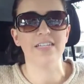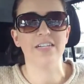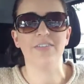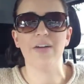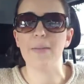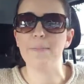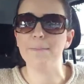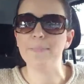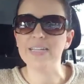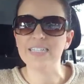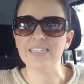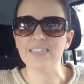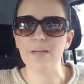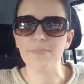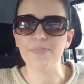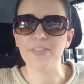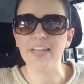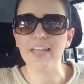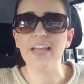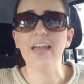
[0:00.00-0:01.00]
And if I missed
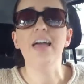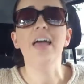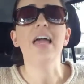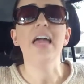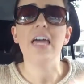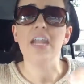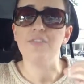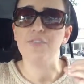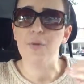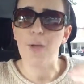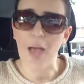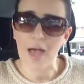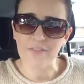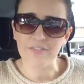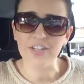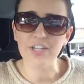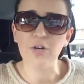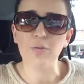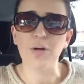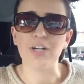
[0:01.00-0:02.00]
something, and if you
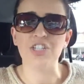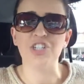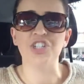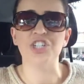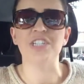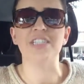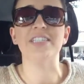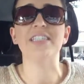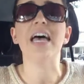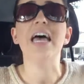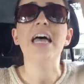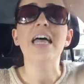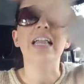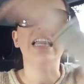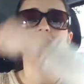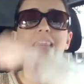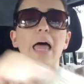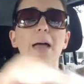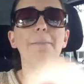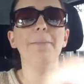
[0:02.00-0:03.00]
have any questions,
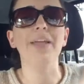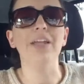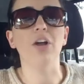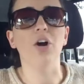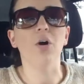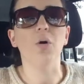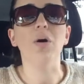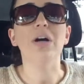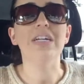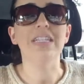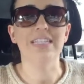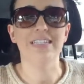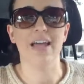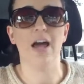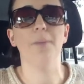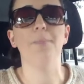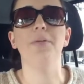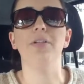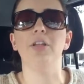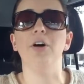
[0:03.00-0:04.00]
let me know
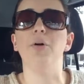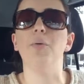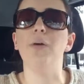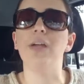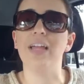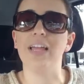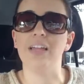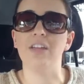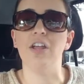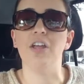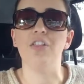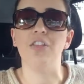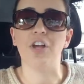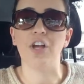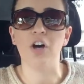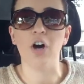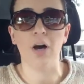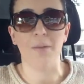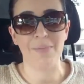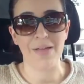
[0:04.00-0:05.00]
down below in the
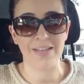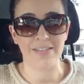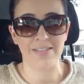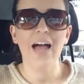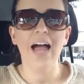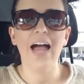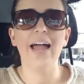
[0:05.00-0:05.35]
comment.